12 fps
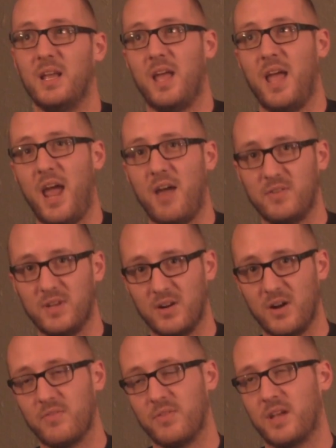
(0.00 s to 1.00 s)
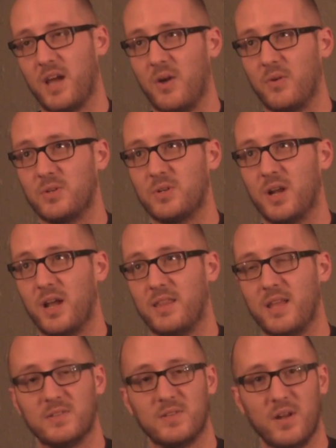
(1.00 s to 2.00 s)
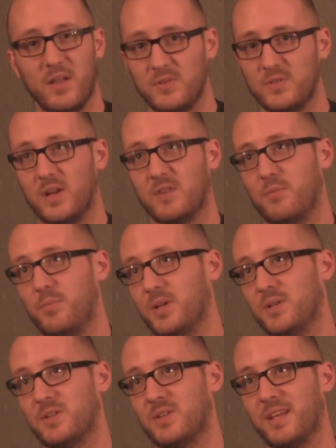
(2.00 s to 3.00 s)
have to get off the couch, and that's another son of a bitch.